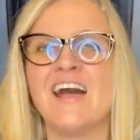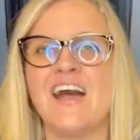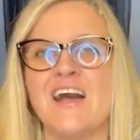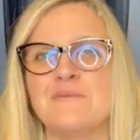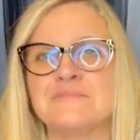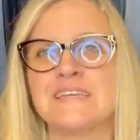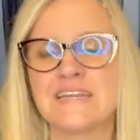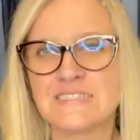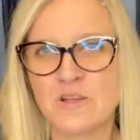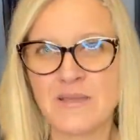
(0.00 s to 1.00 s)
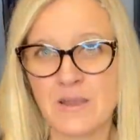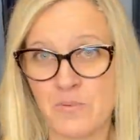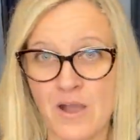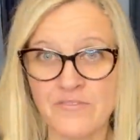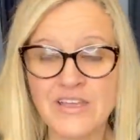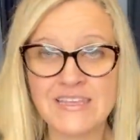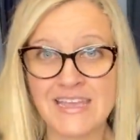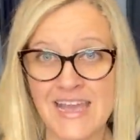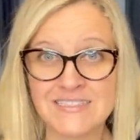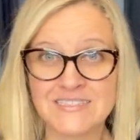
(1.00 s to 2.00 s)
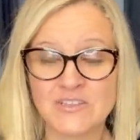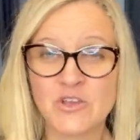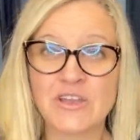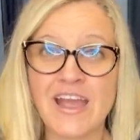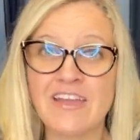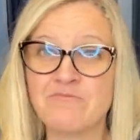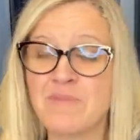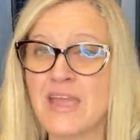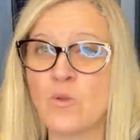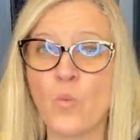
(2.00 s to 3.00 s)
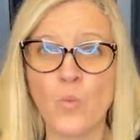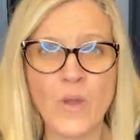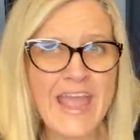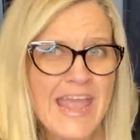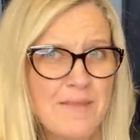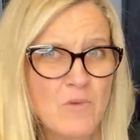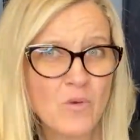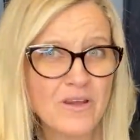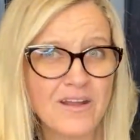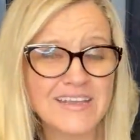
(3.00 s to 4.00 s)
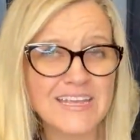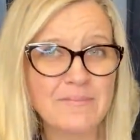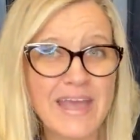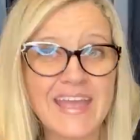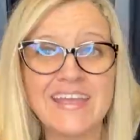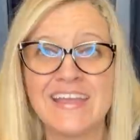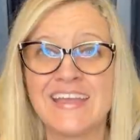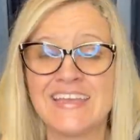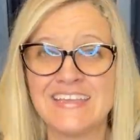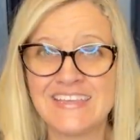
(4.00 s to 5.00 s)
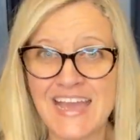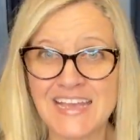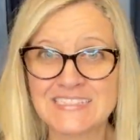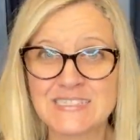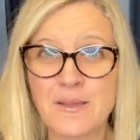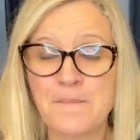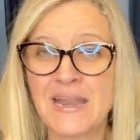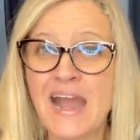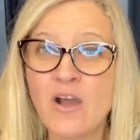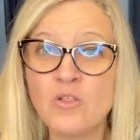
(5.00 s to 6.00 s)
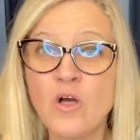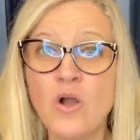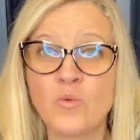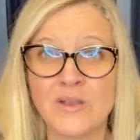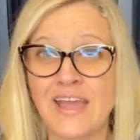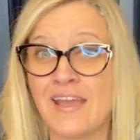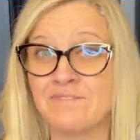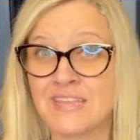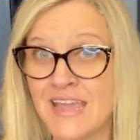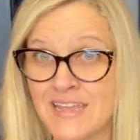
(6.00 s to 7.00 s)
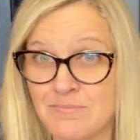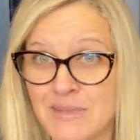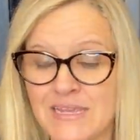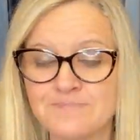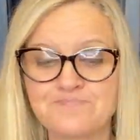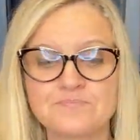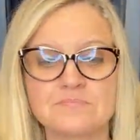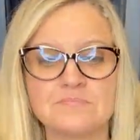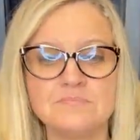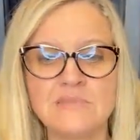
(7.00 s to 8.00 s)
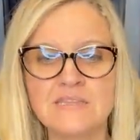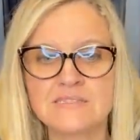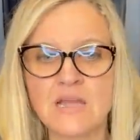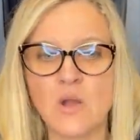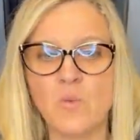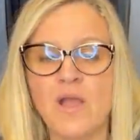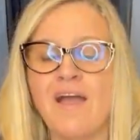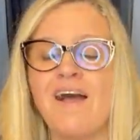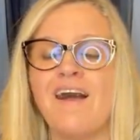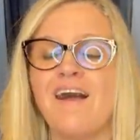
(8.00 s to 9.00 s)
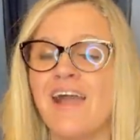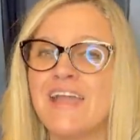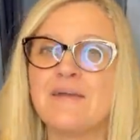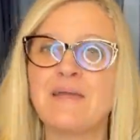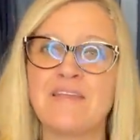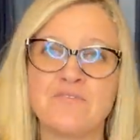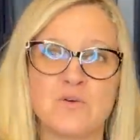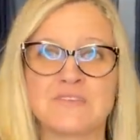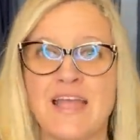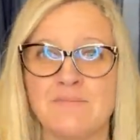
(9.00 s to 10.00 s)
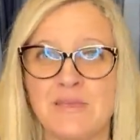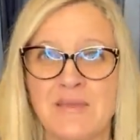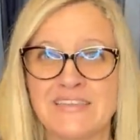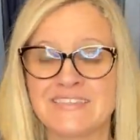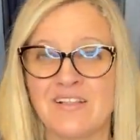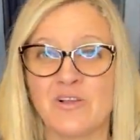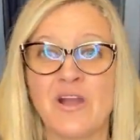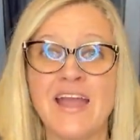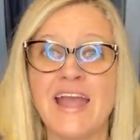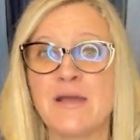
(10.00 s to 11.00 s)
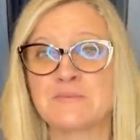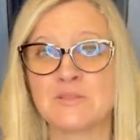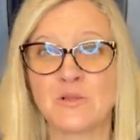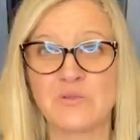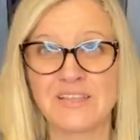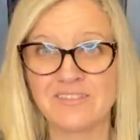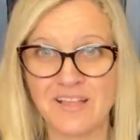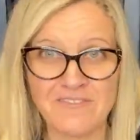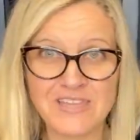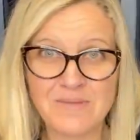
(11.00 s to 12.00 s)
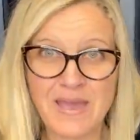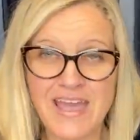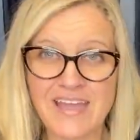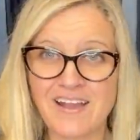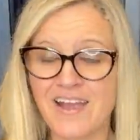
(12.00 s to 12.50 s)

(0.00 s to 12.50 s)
Um, did I still make a profit? Yes. Could I have made way more on eBay? Yes. But how long would it have taken me? So I am a full-time eBay seller. I absolutely love eBay.